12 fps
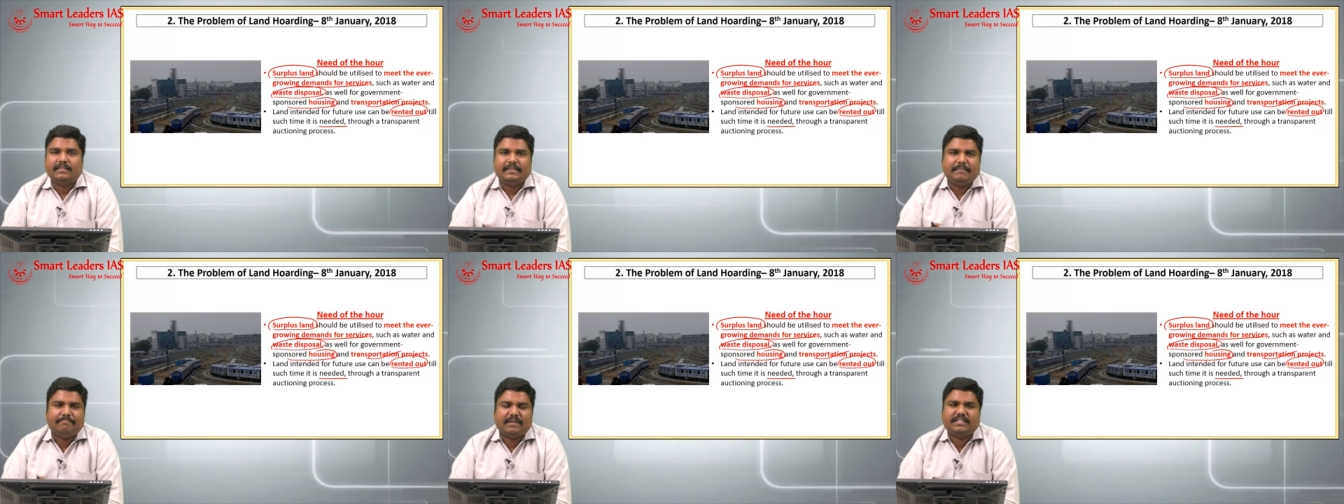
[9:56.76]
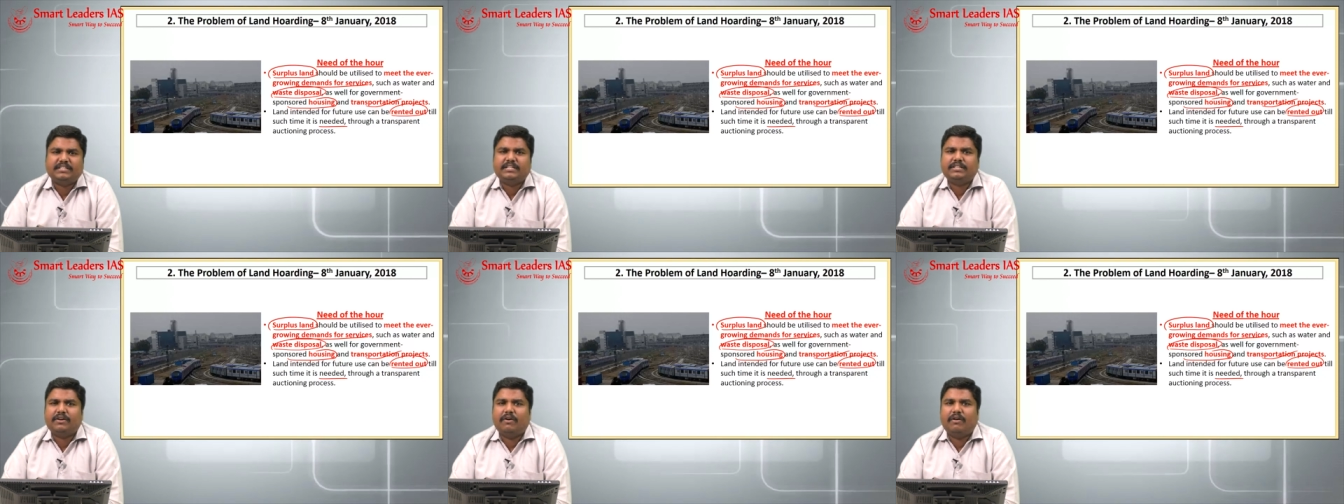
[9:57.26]
the
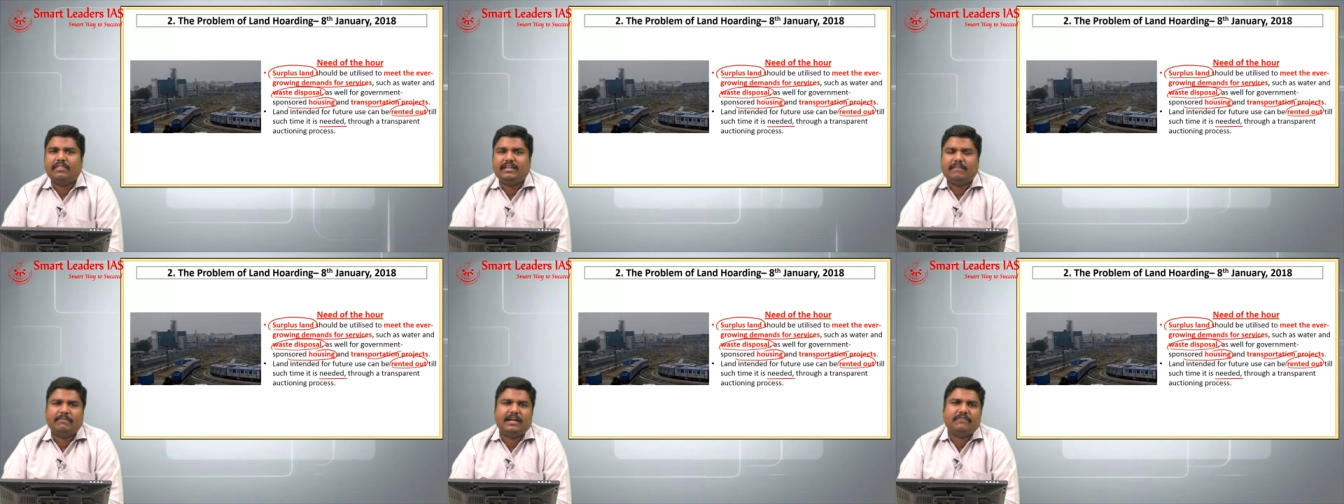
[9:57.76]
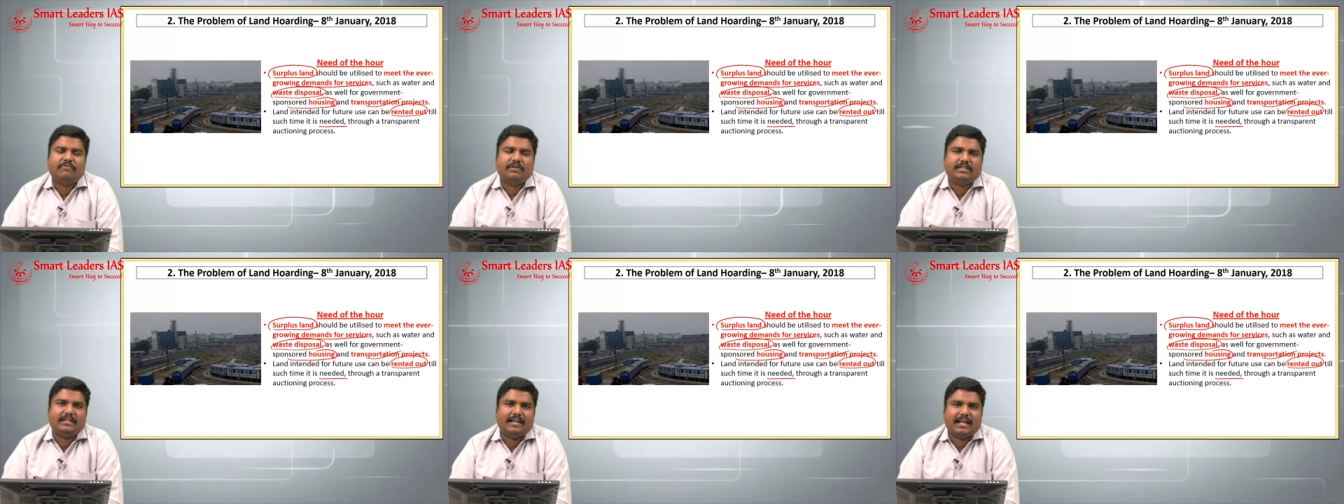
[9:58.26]
pressure on the demand for
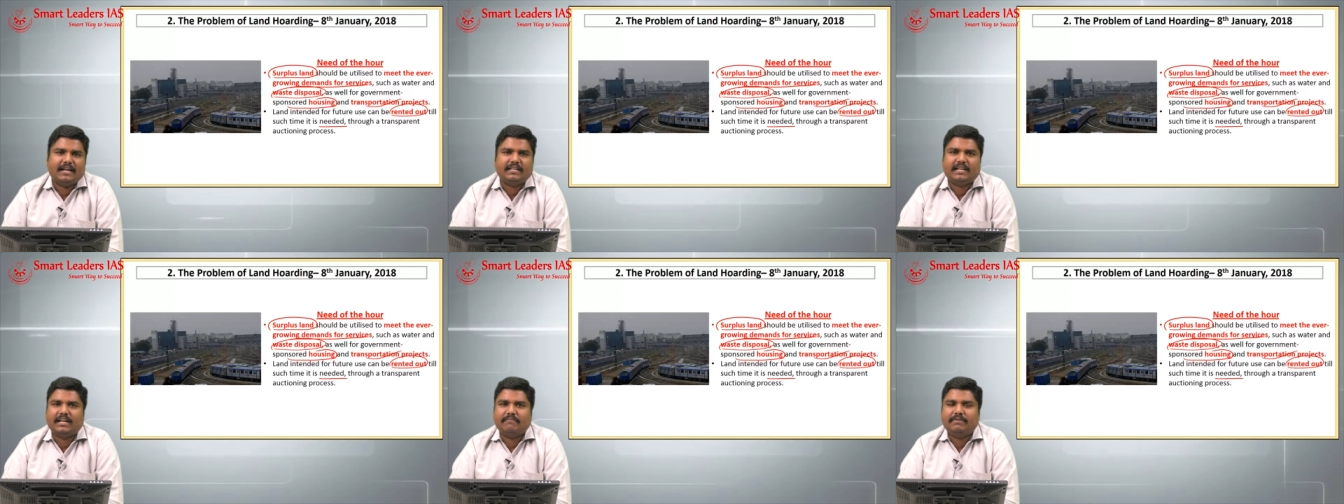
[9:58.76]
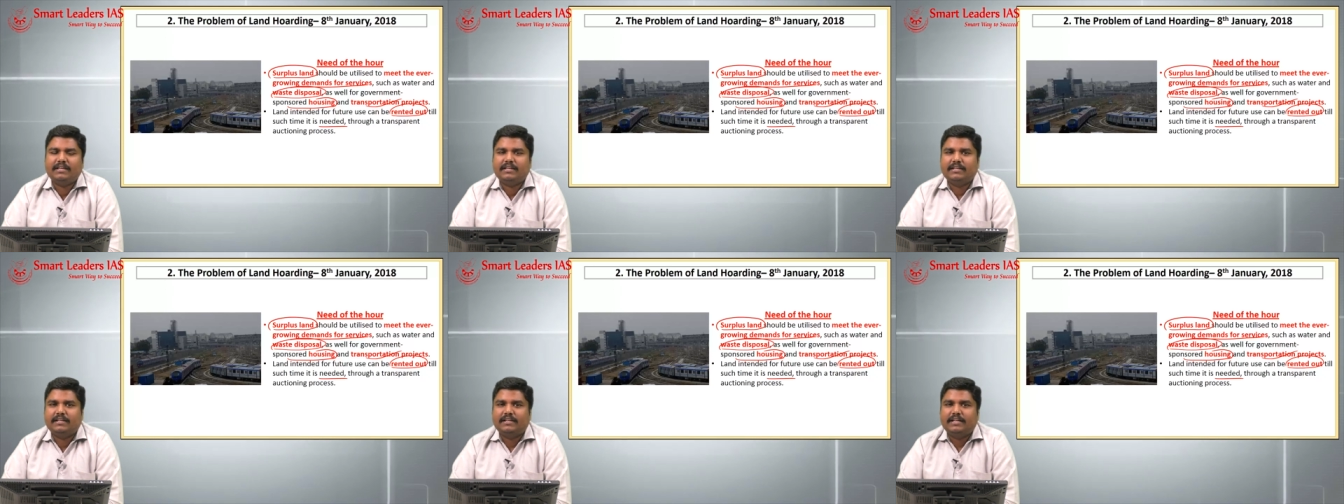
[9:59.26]
the land can be
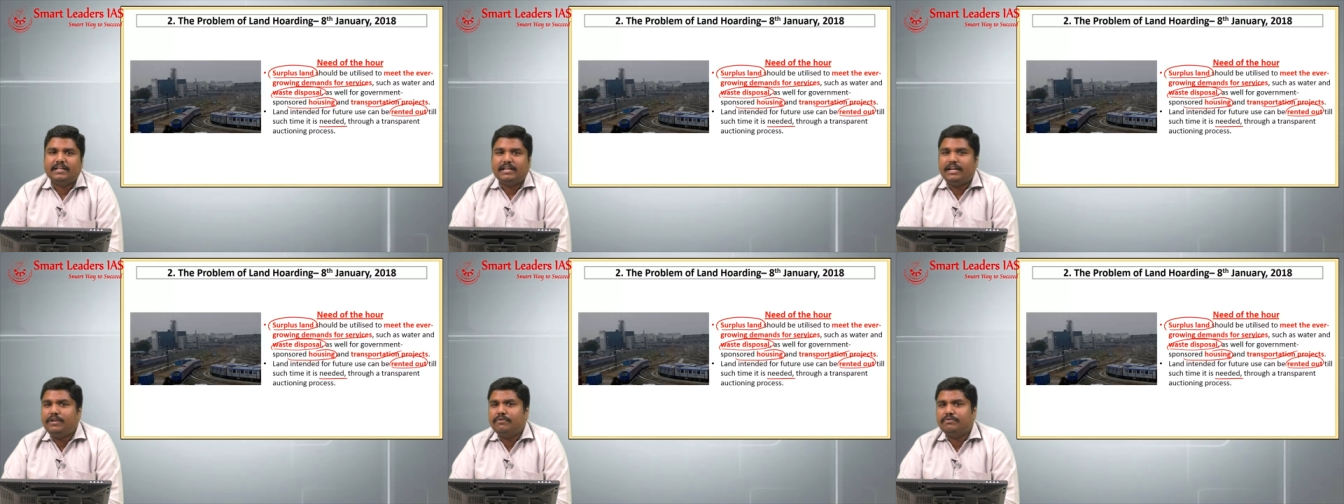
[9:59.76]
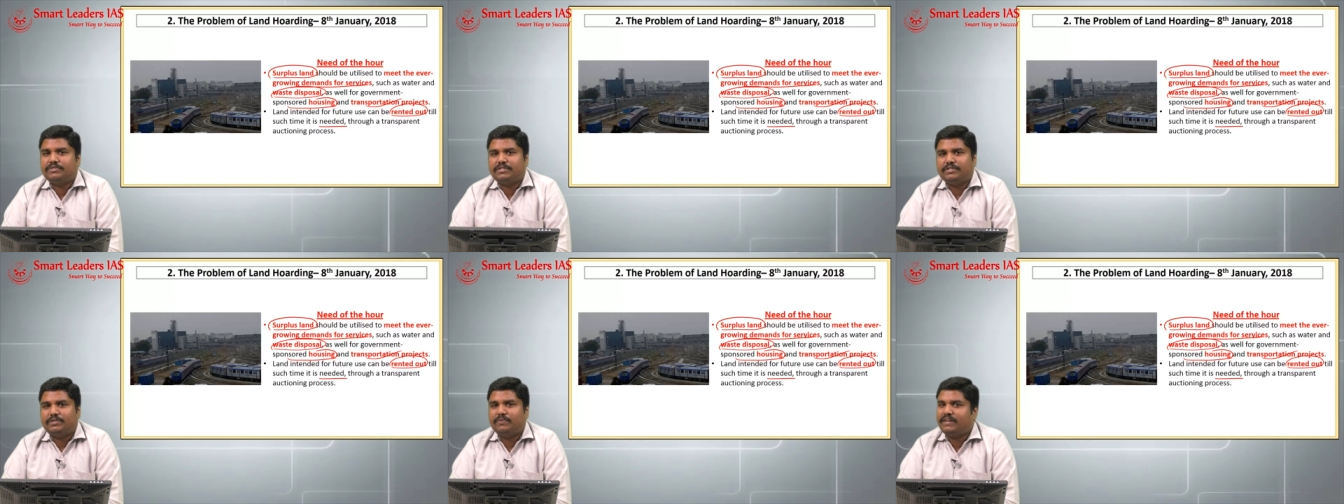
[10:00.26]
reduced
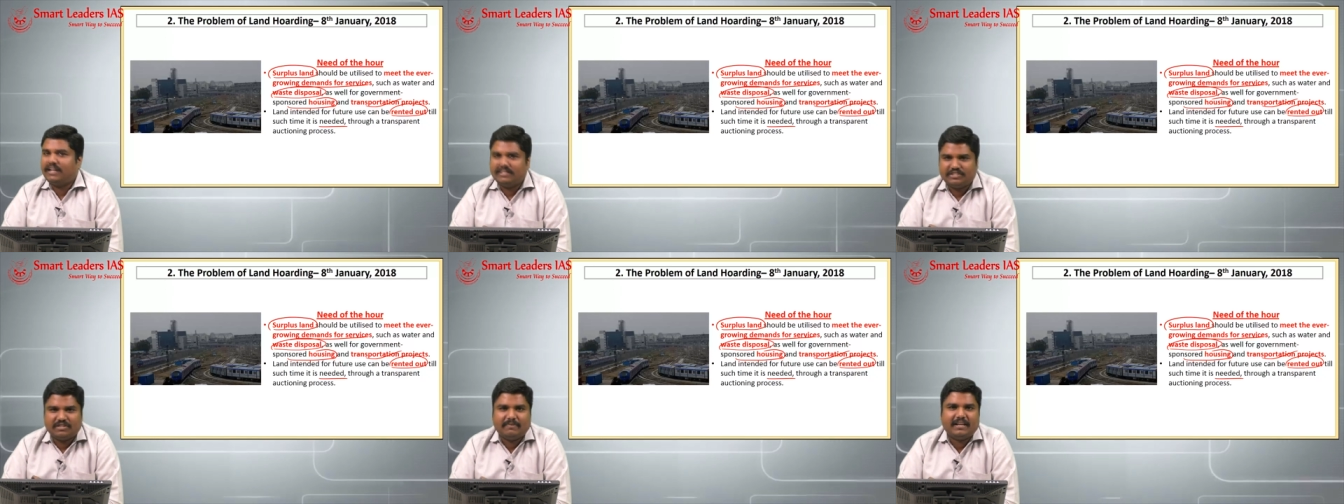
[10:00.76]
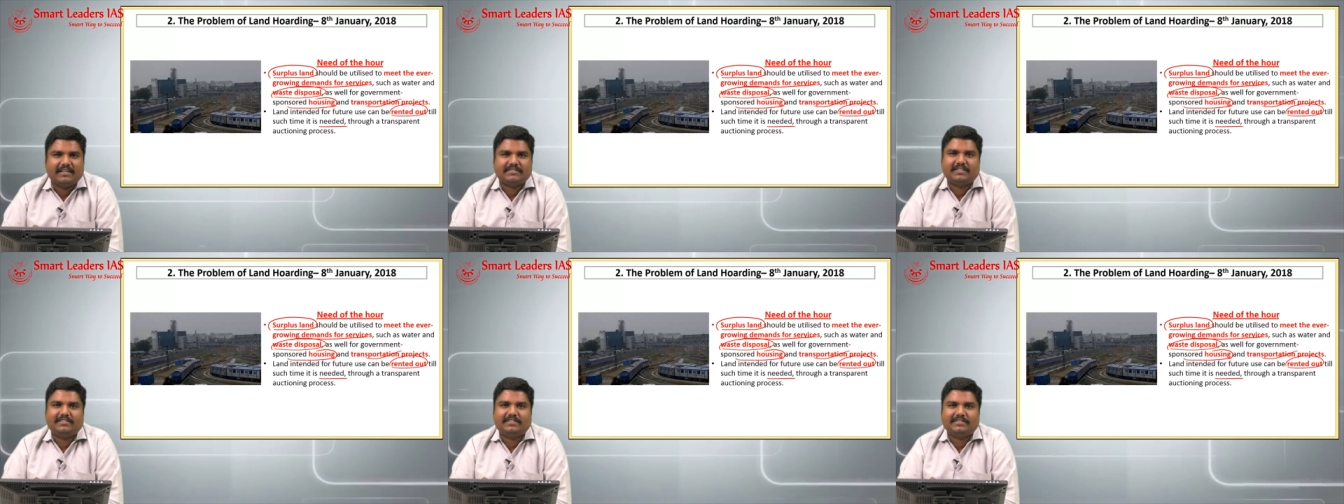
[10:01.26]
to a considerable
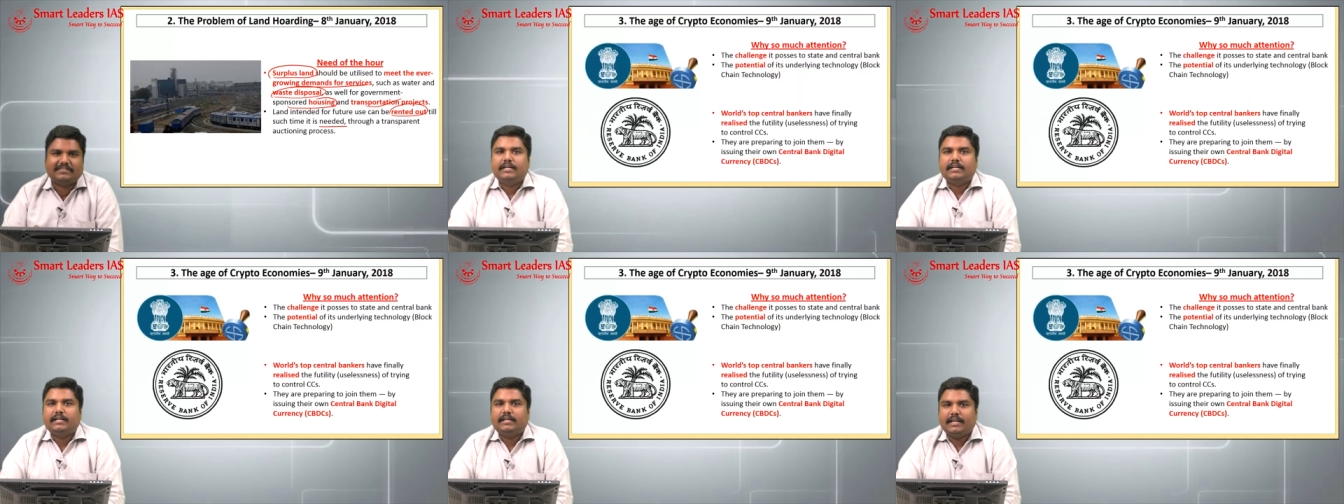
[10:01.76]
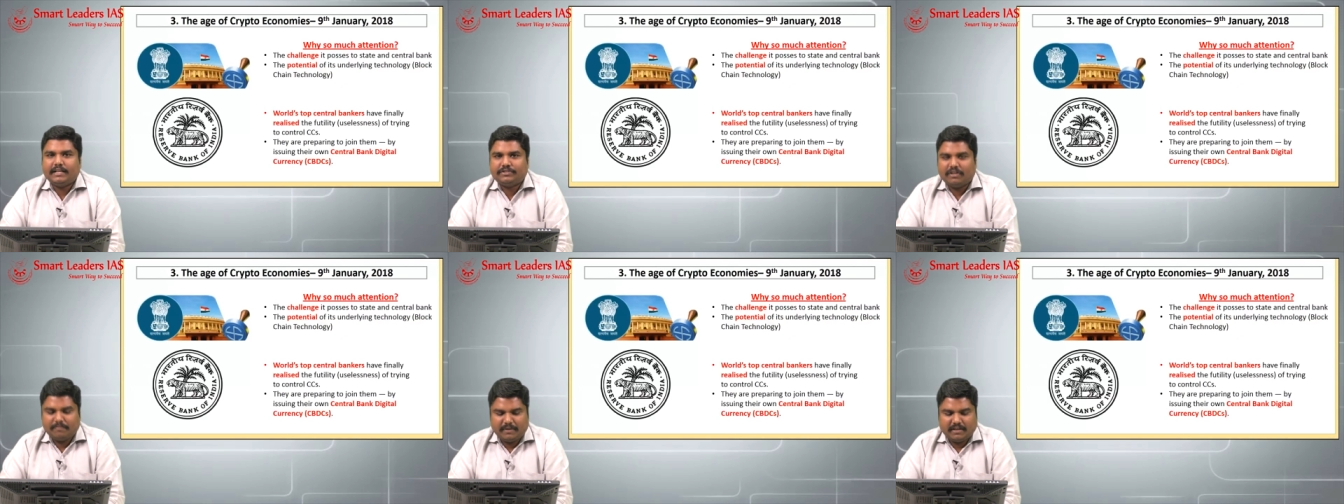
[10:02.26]
extent next
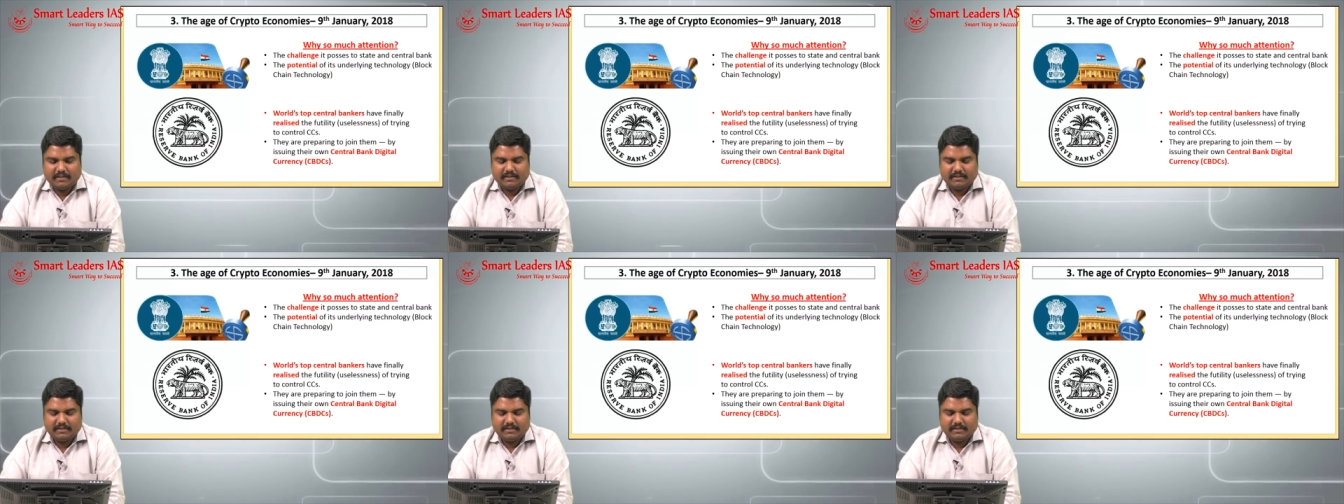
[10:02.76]
topic